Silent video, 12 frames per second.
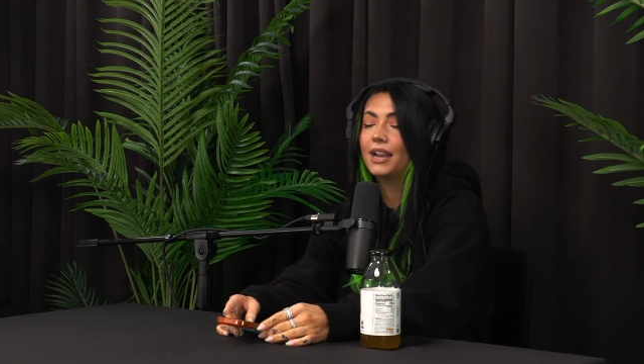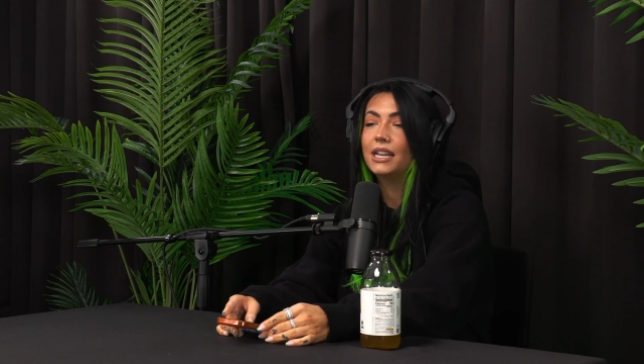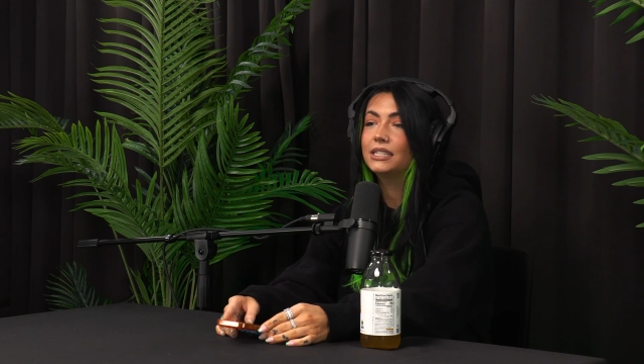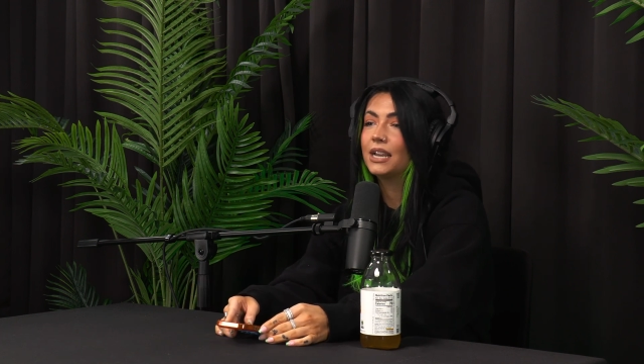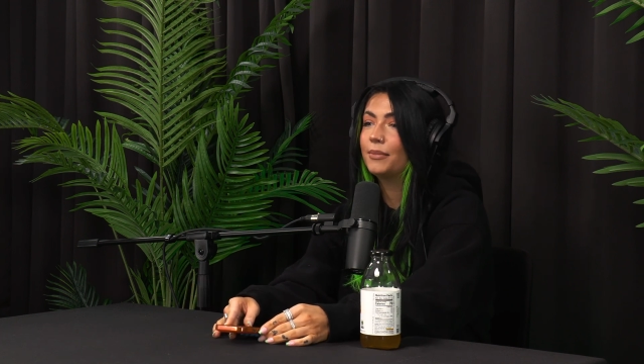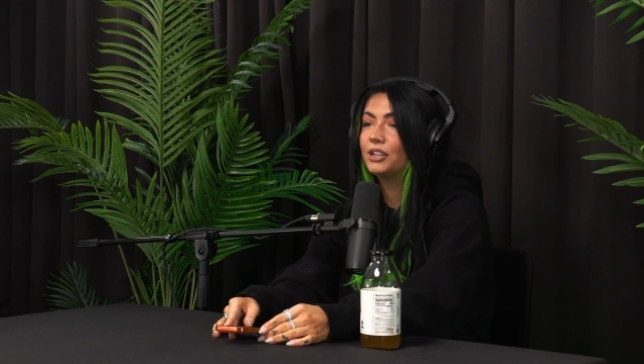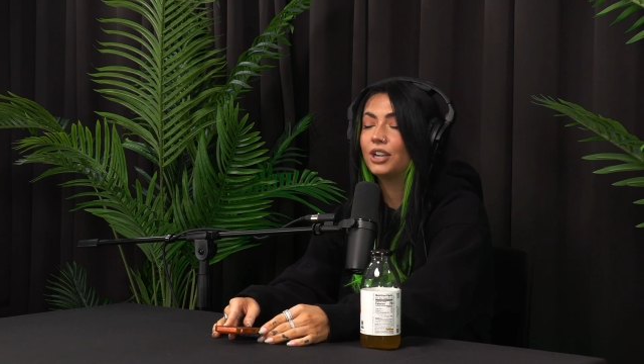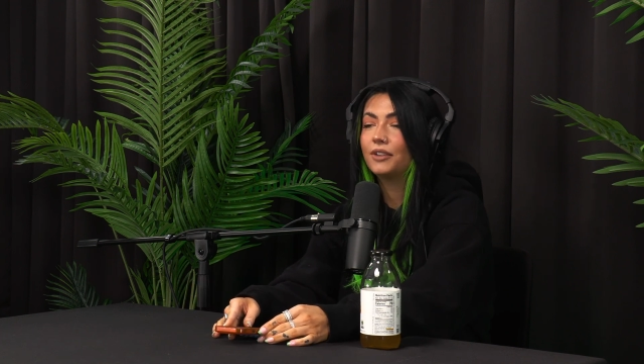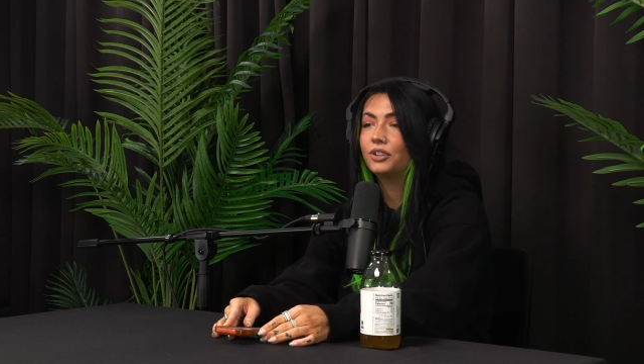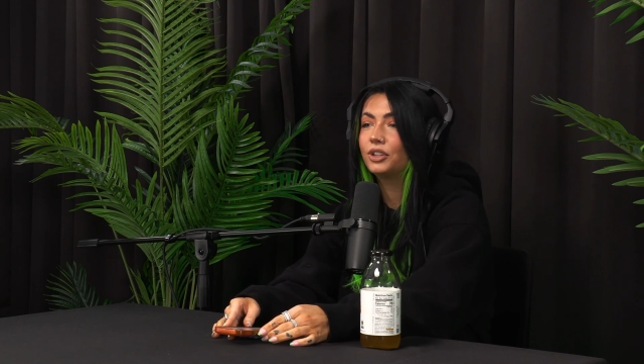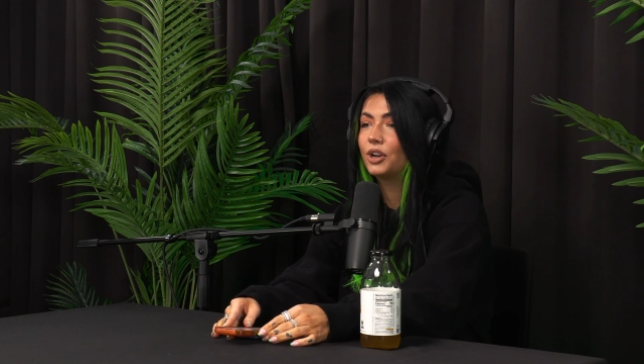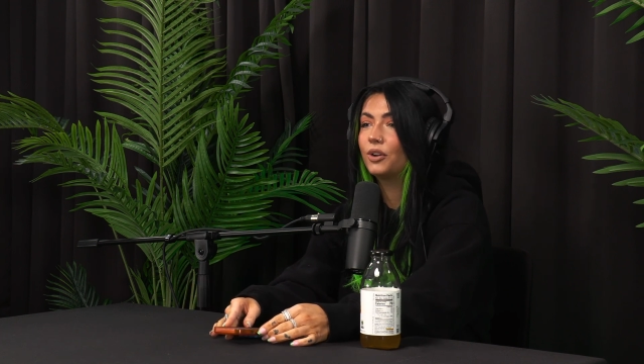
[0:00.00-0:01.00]
Anytime I
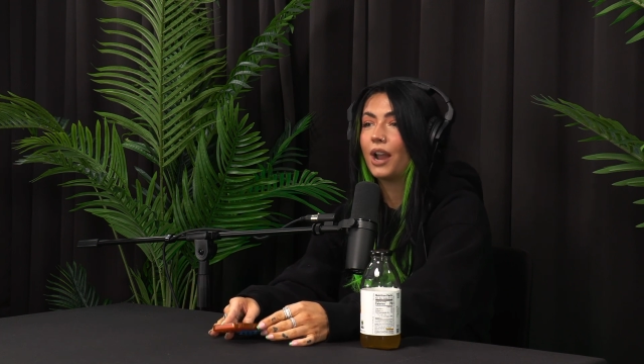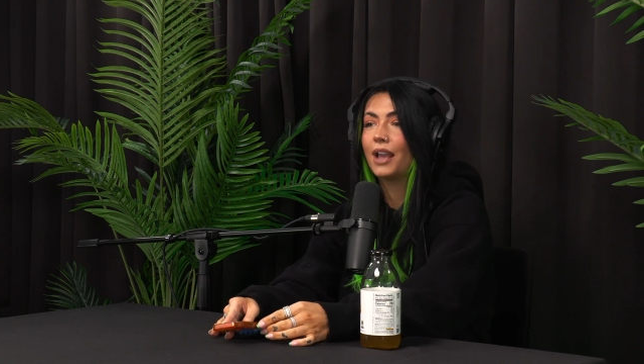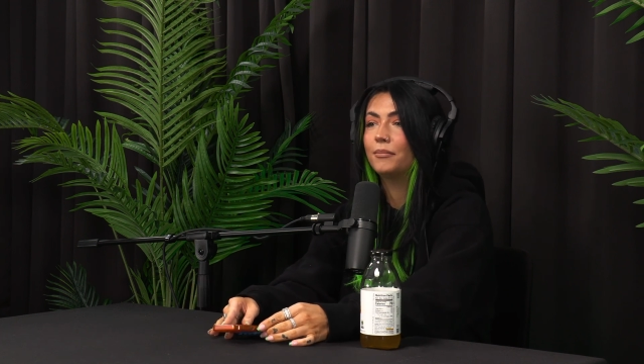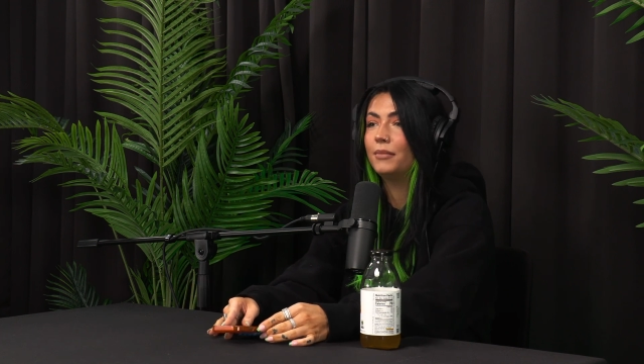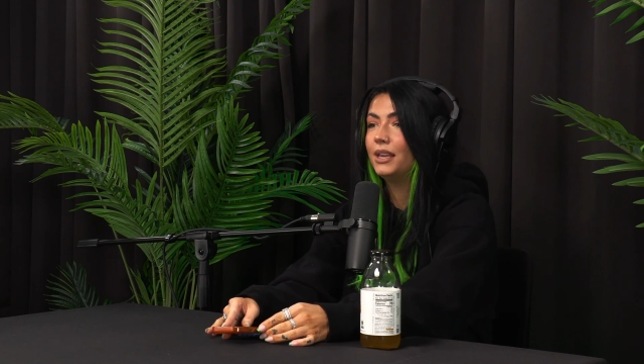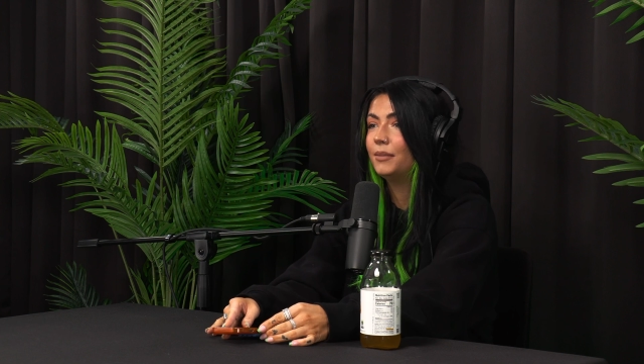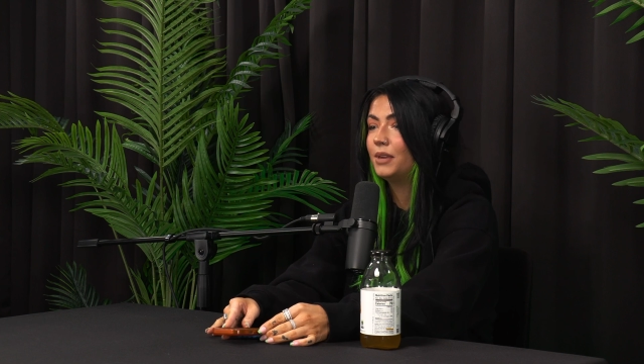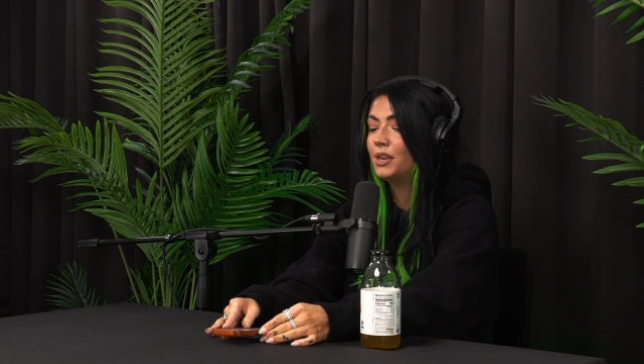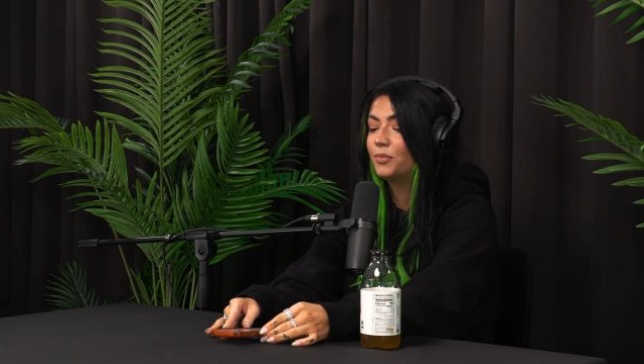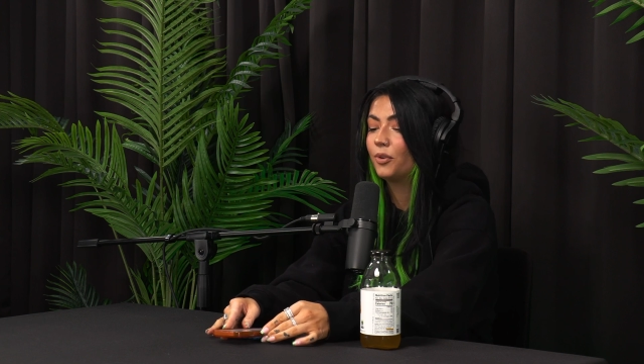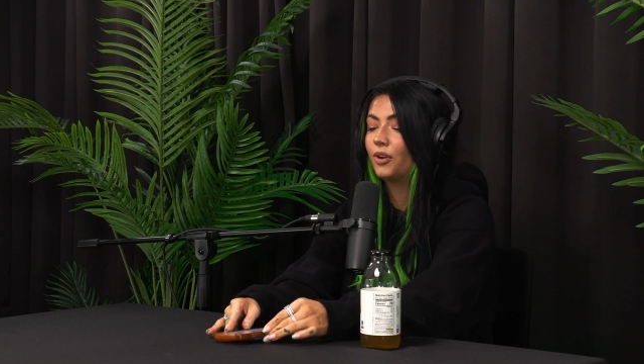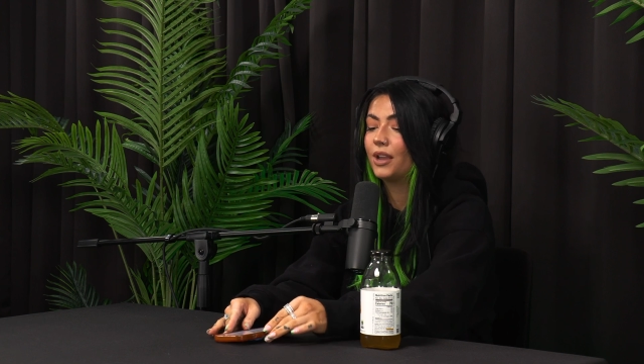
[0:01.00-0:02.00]
travel alone, I meet
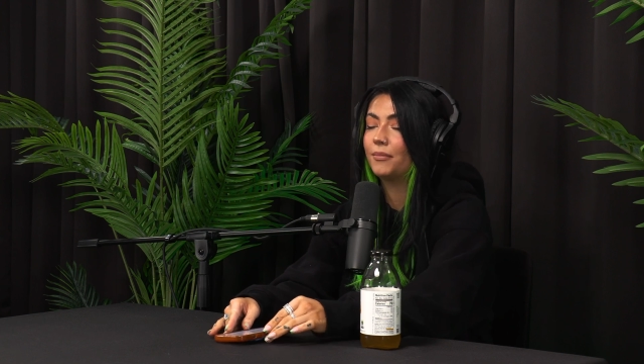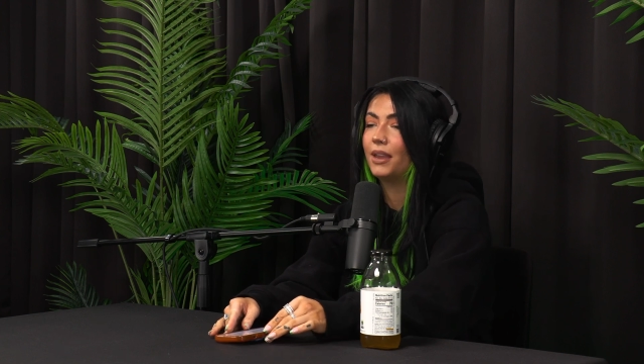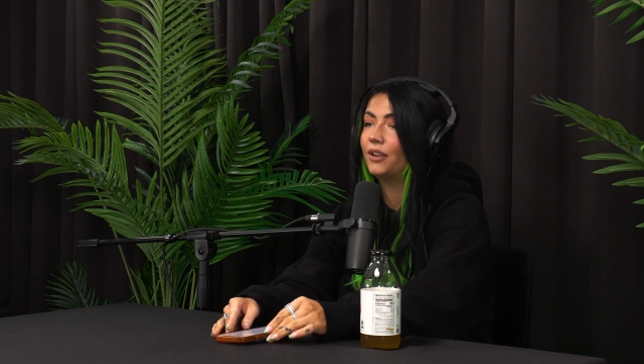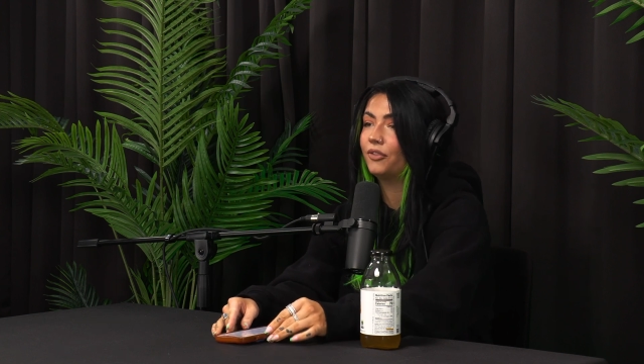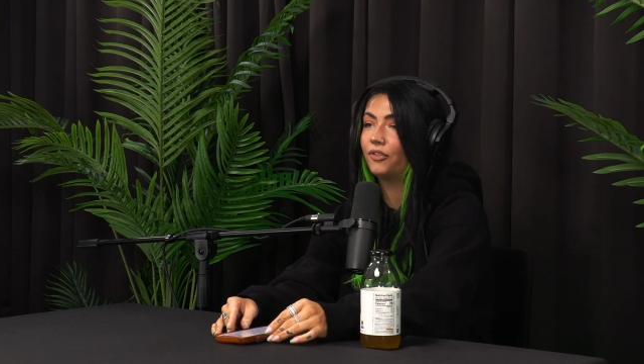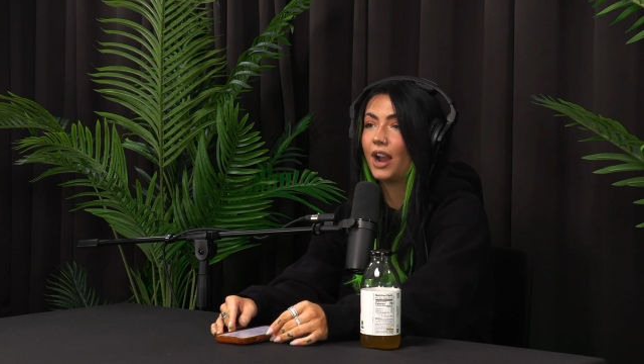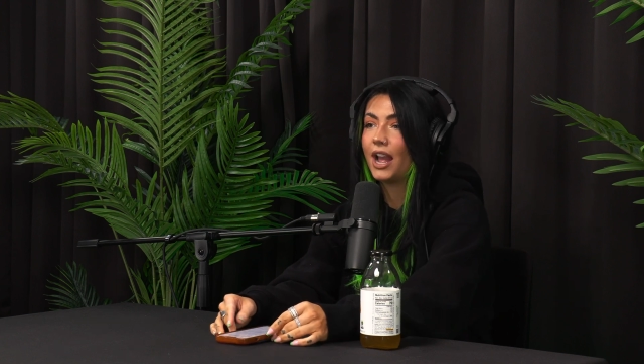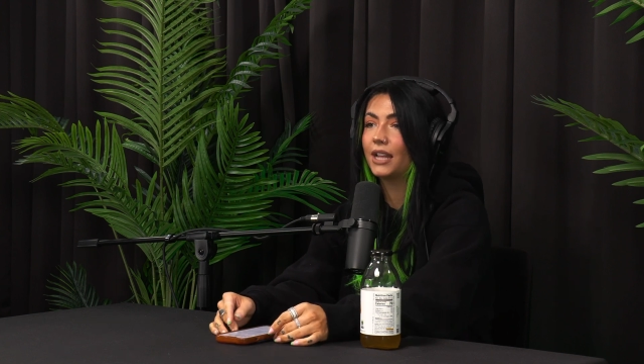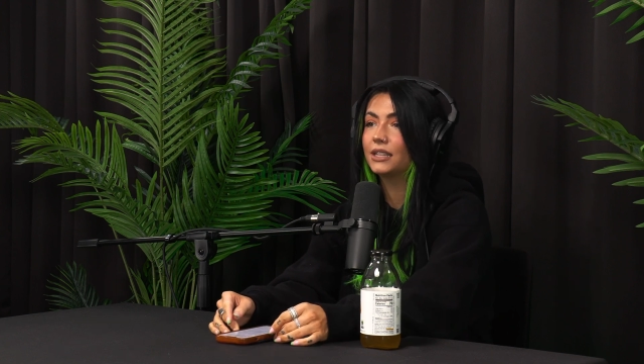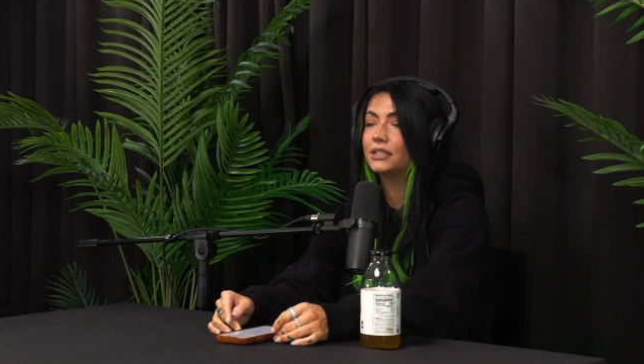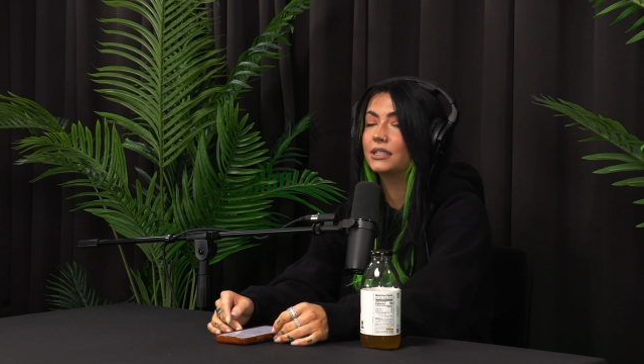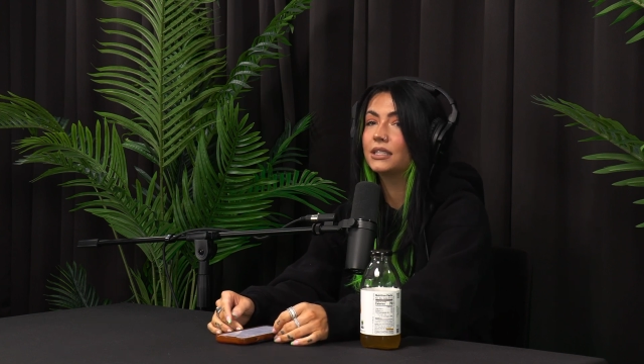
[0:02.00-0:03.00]
people, I make
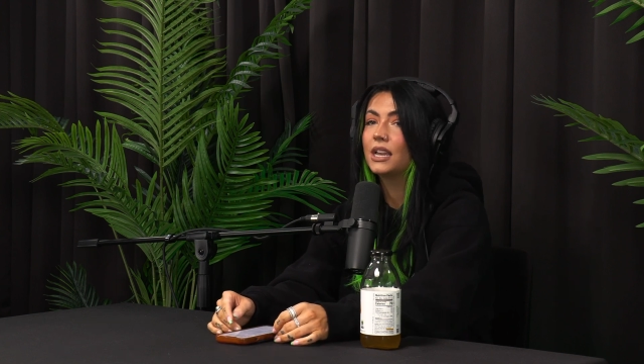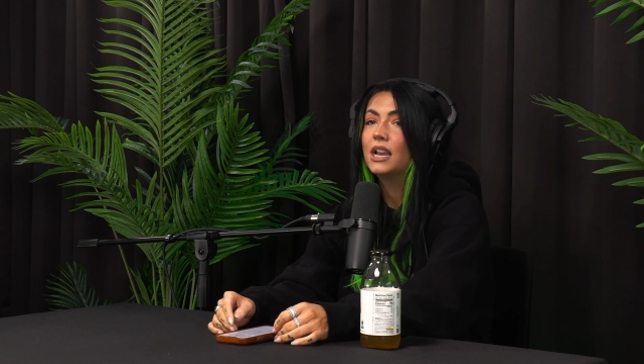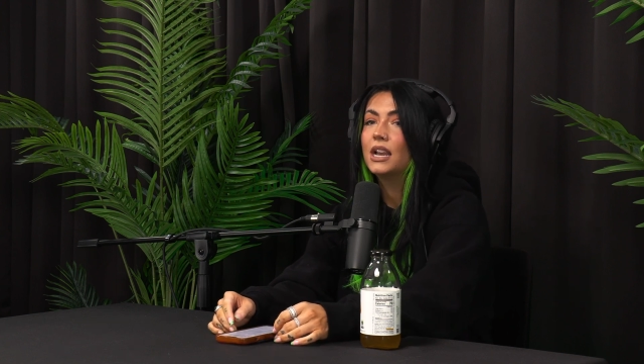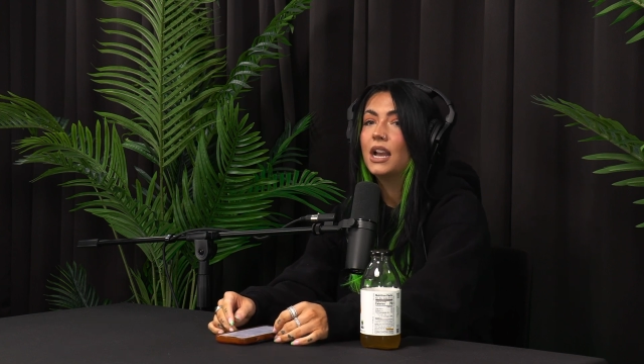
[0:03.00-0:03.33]
friends.